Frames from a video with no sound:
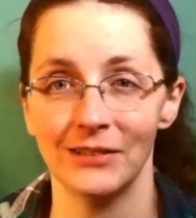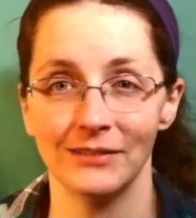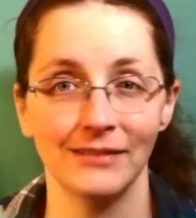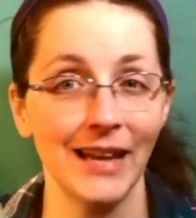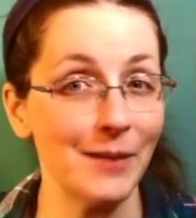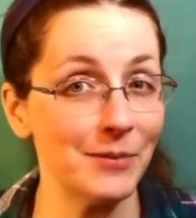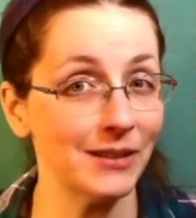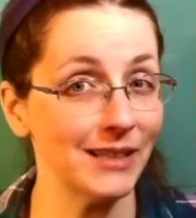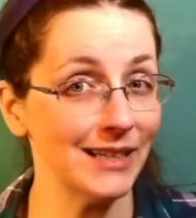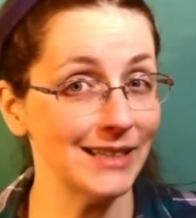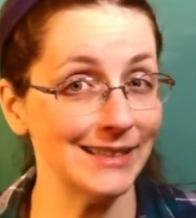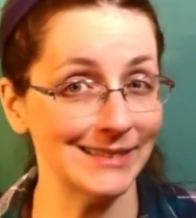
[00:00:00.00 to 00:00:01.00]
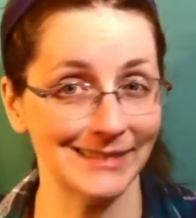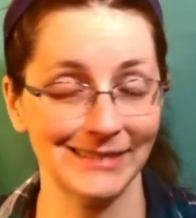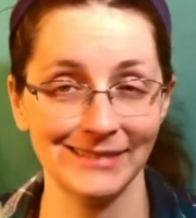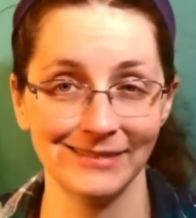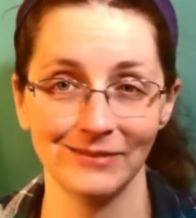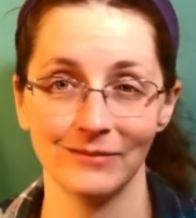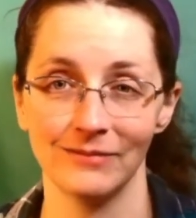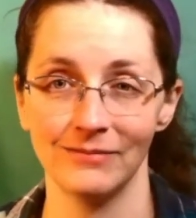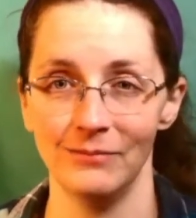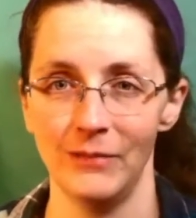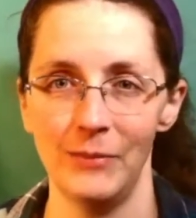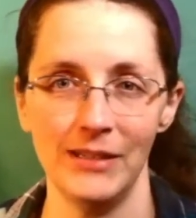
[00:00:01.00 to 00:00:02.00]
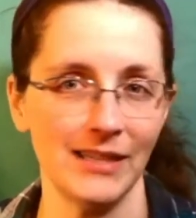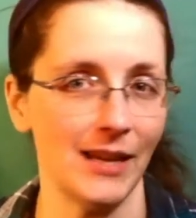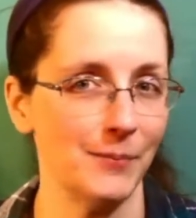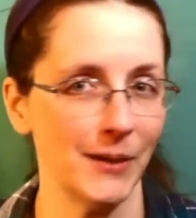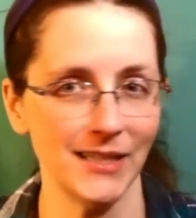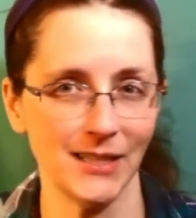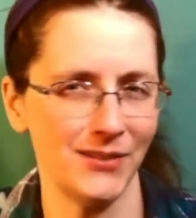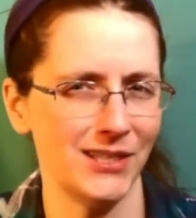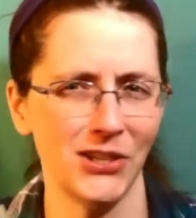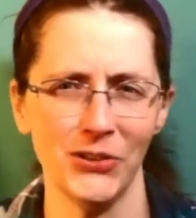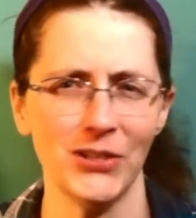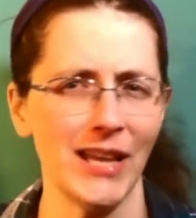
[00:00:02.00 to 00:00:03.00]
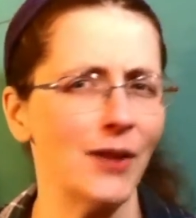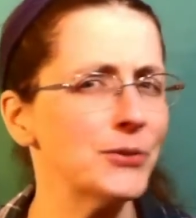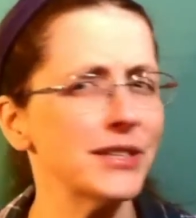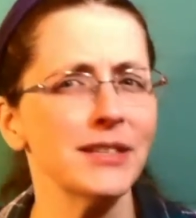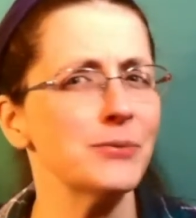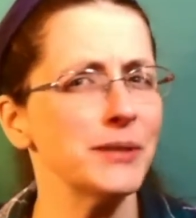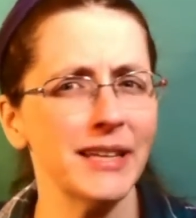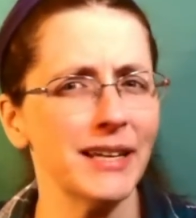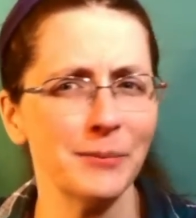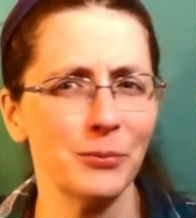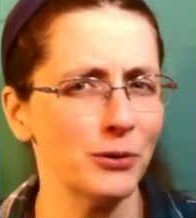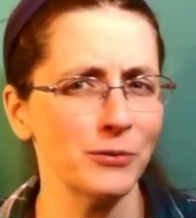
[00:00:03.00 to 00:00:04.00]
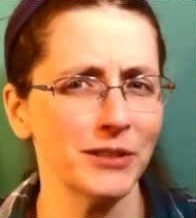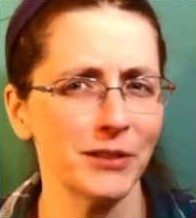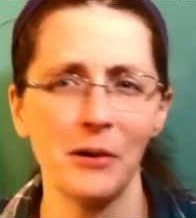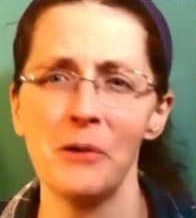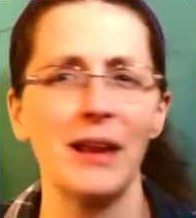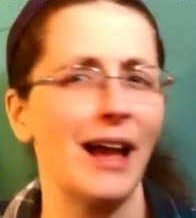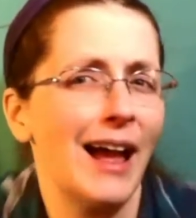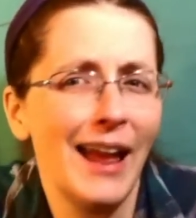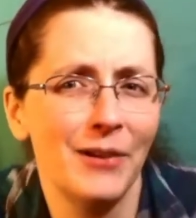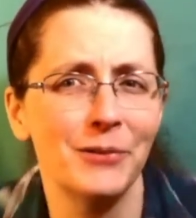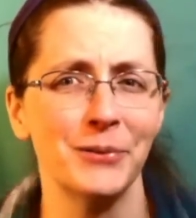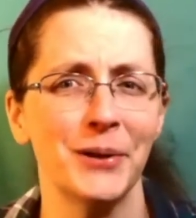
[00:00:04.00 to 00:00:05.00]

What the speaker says: neighborly and maybe take bites of each other's houses when they get bored with their own. I don't